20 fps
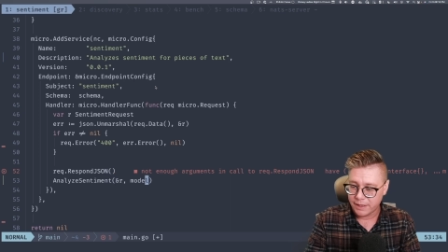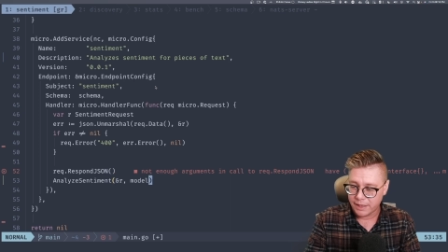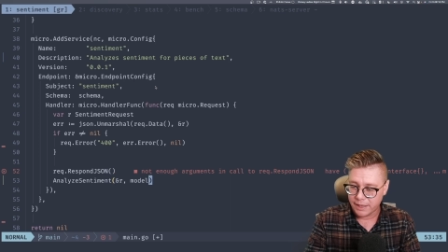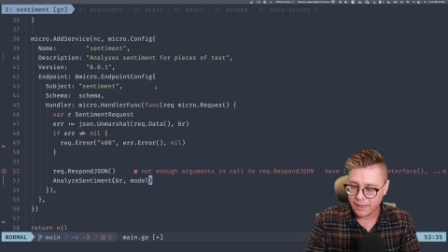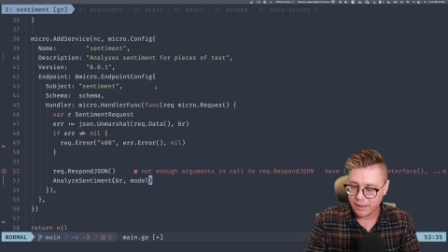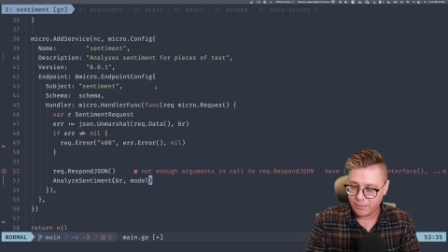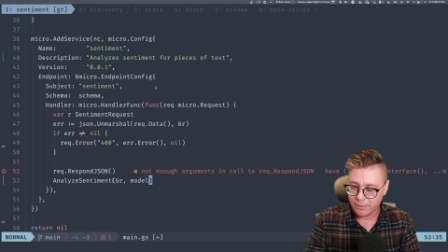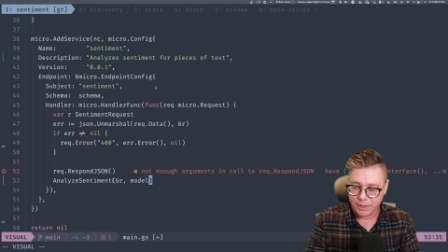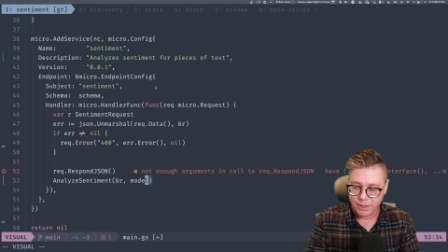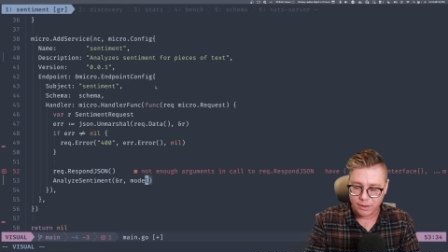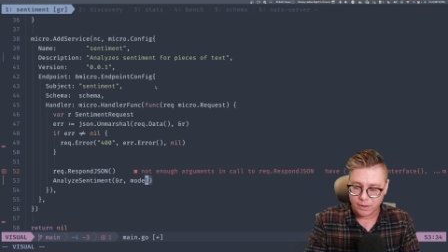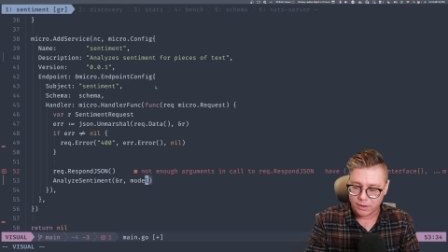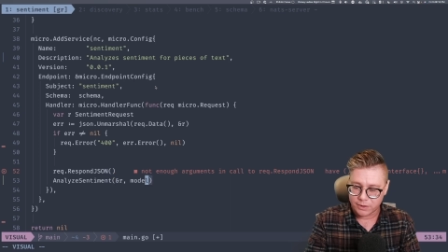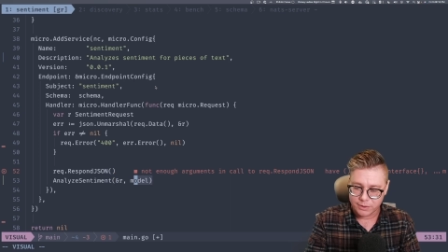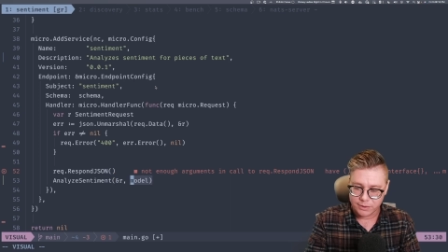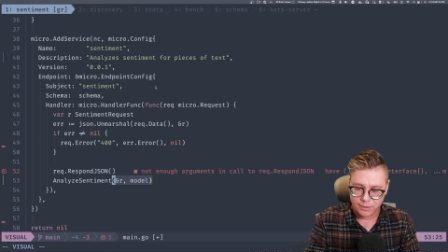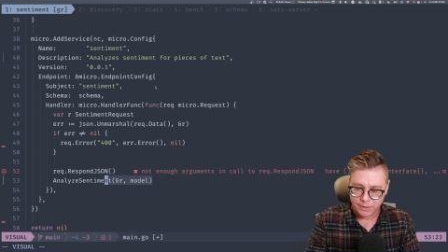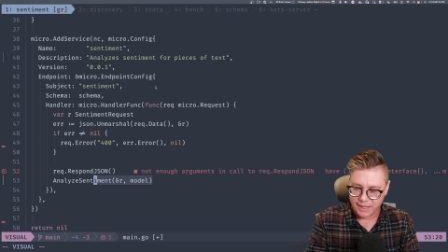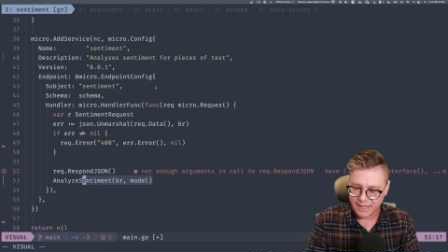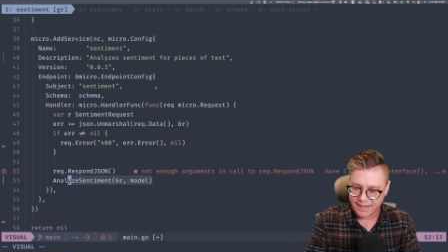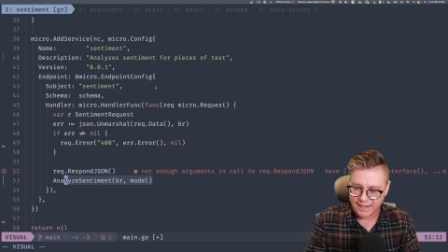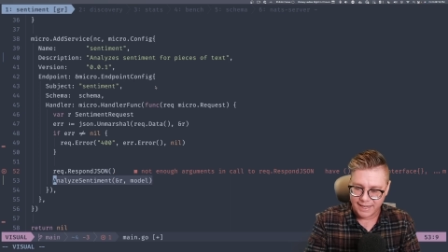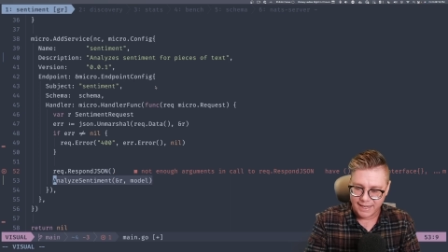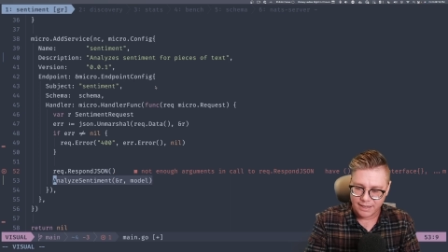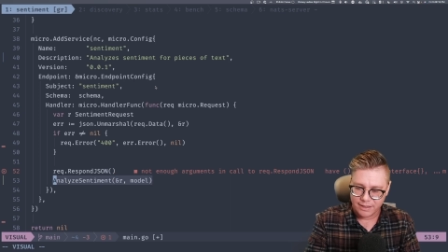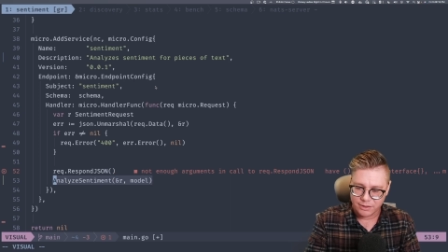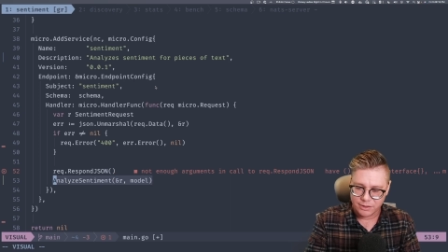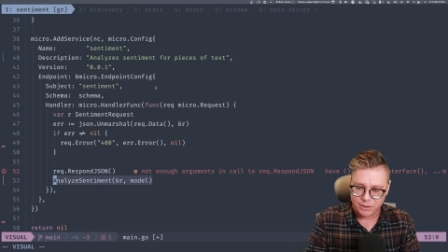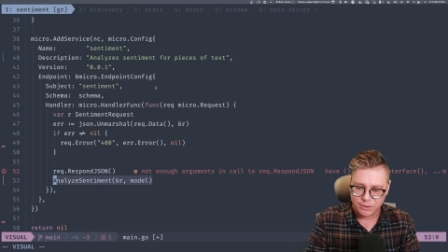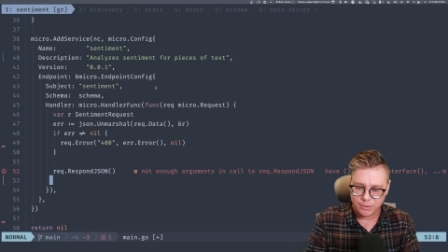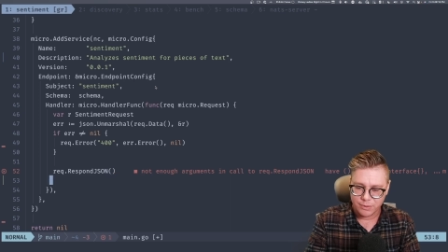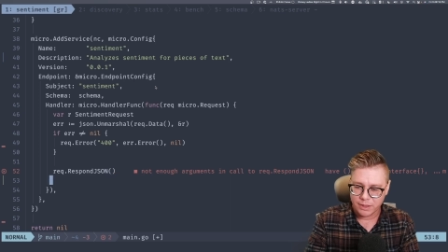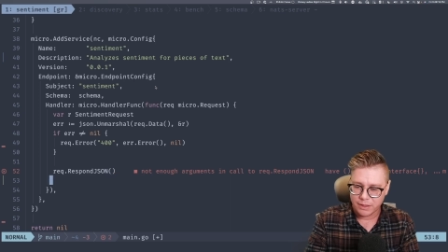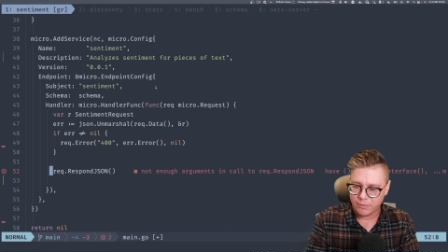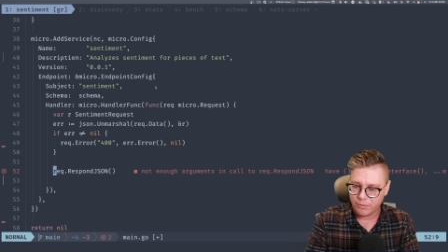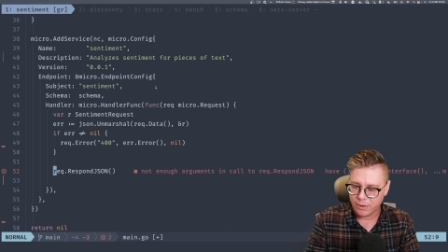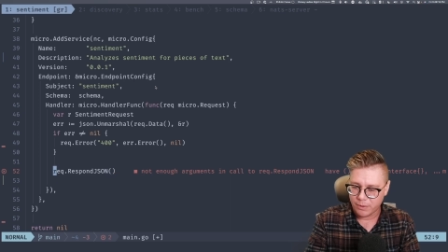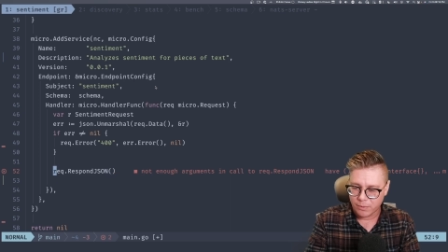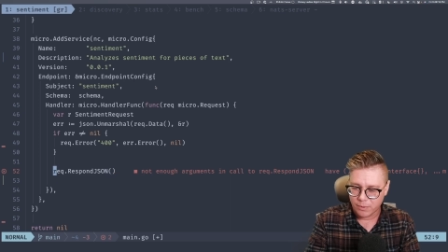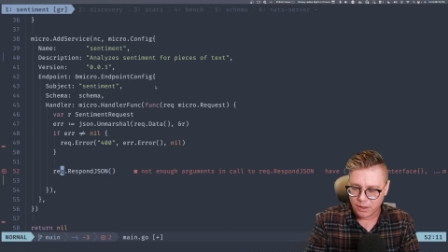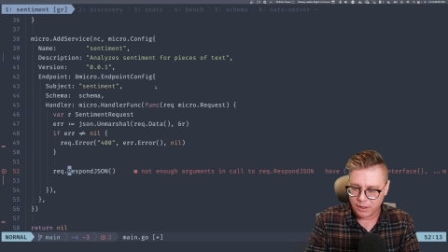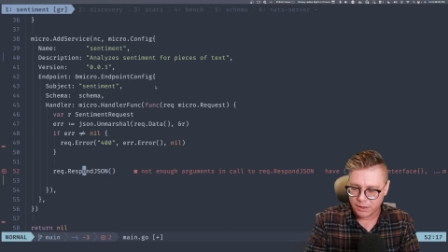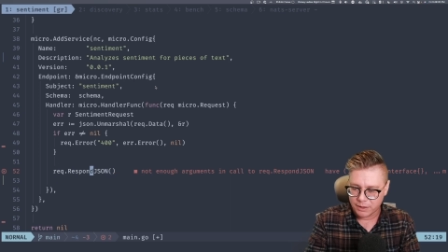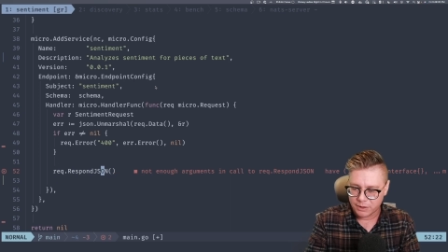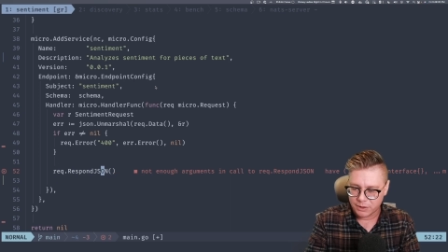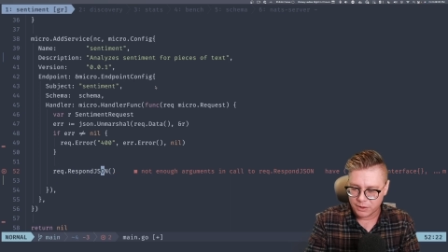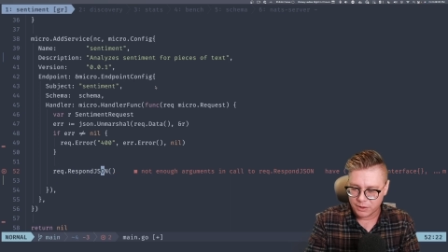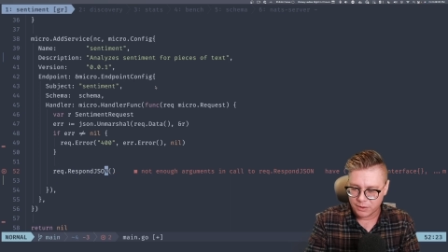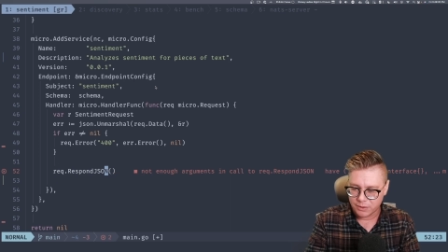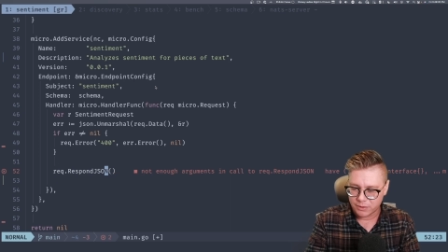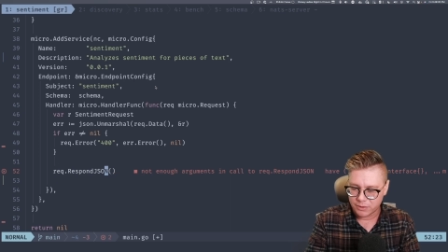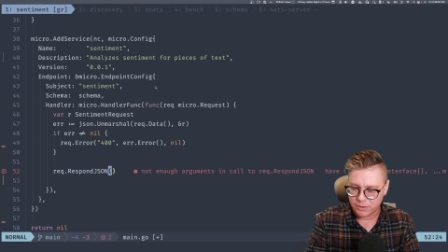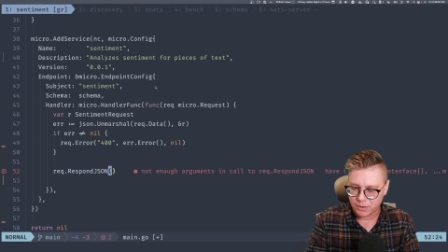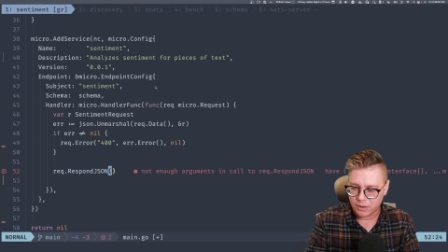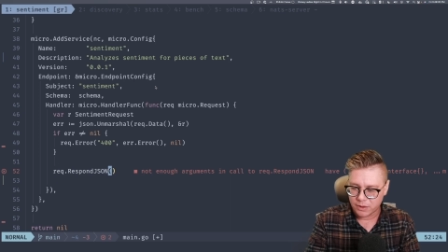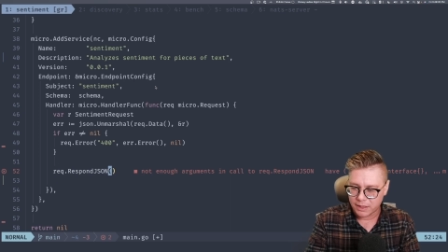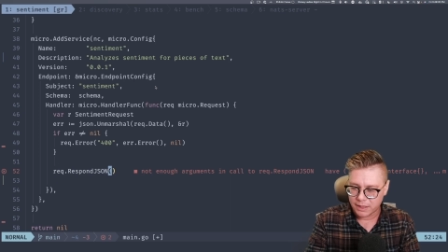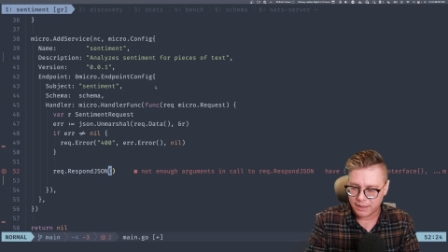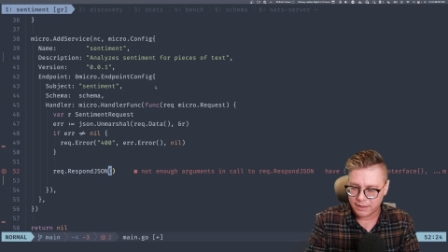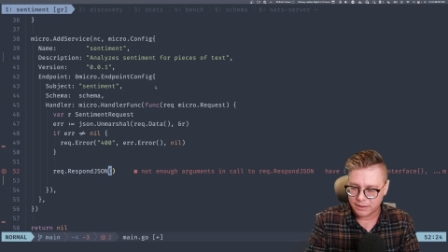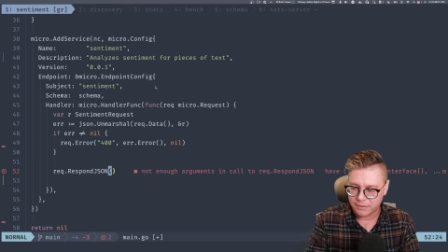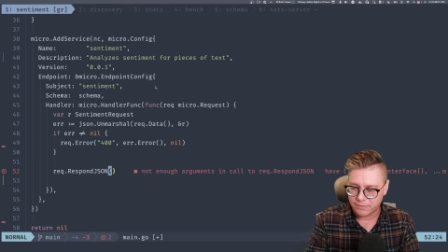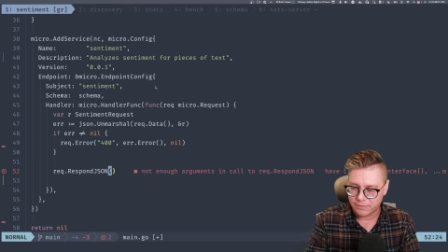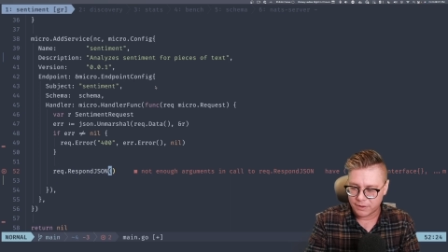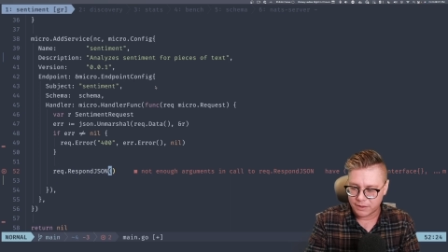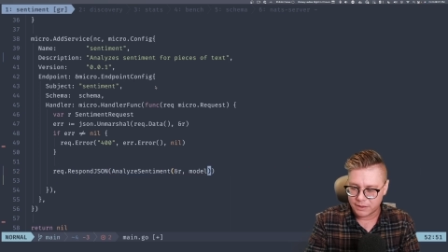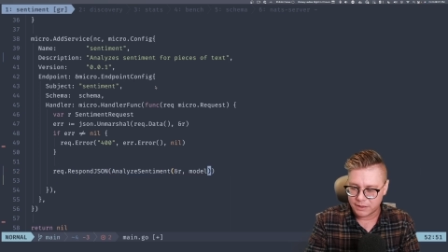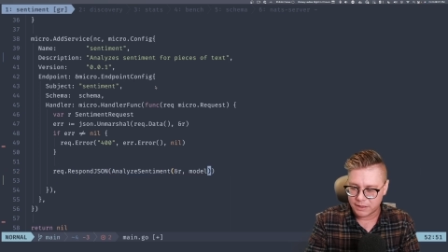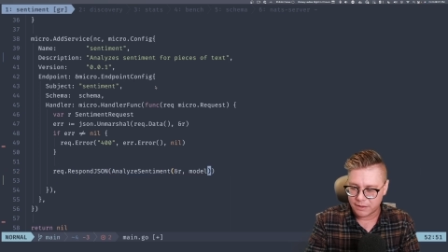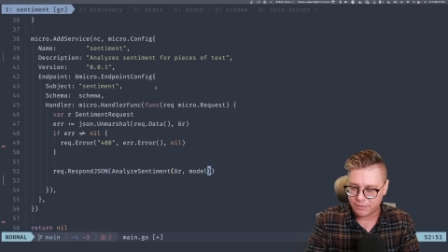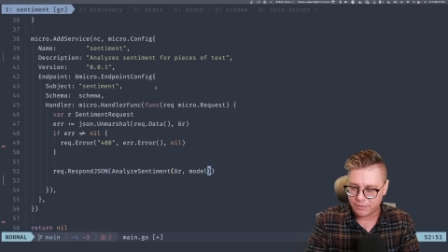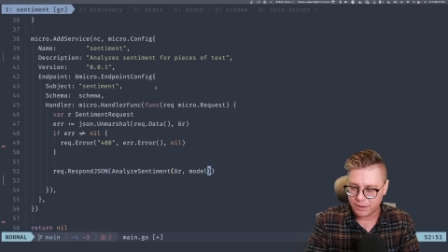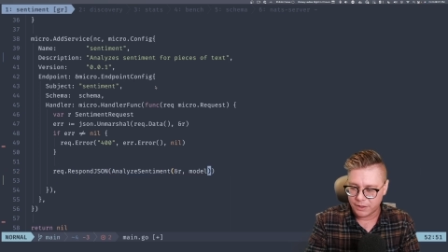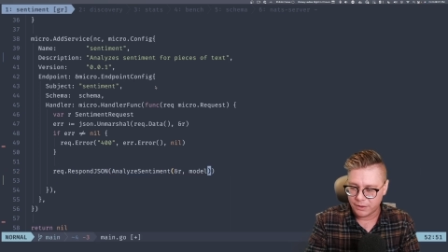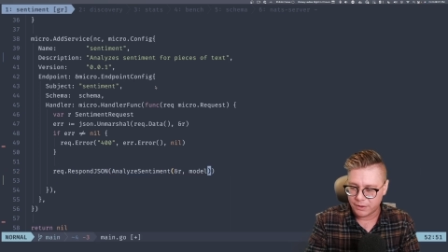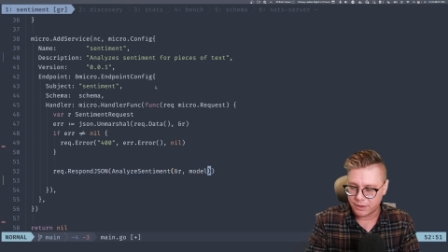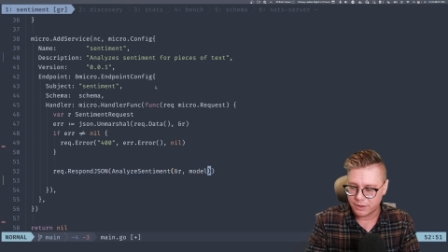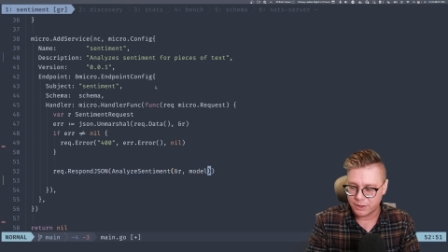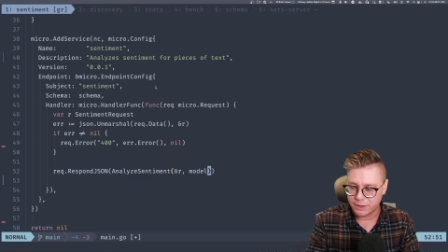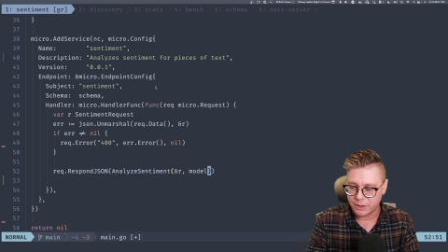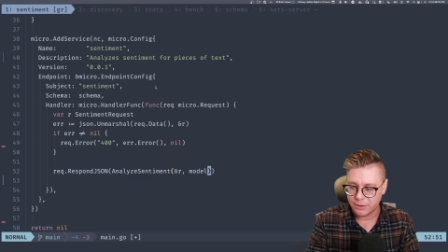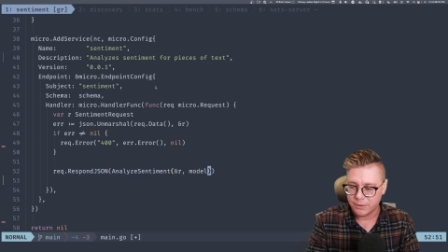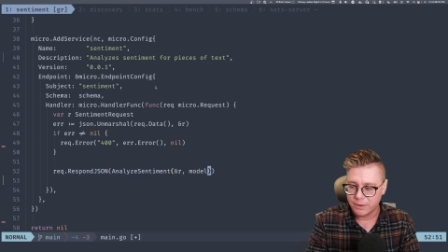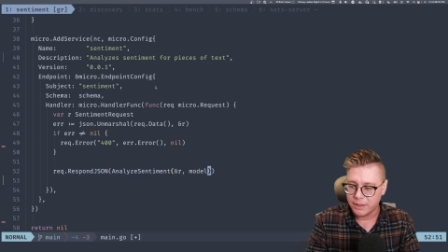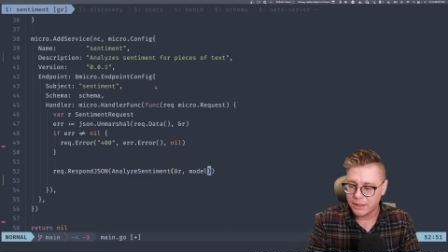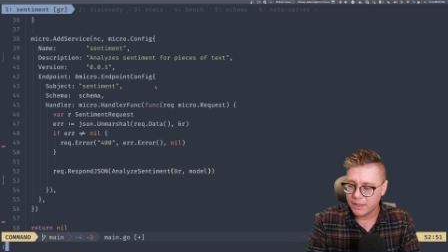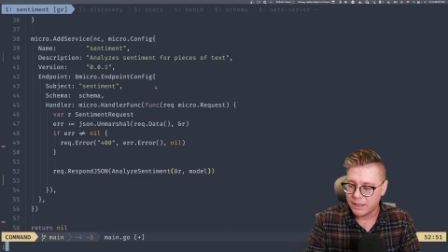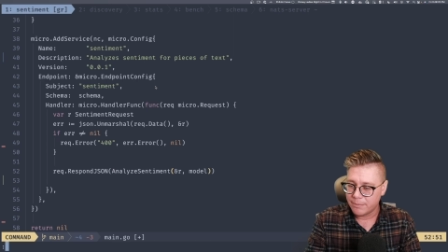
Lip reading: And we can also add headers to it if we wanted to. There's all kinds of fun stuff that you can do.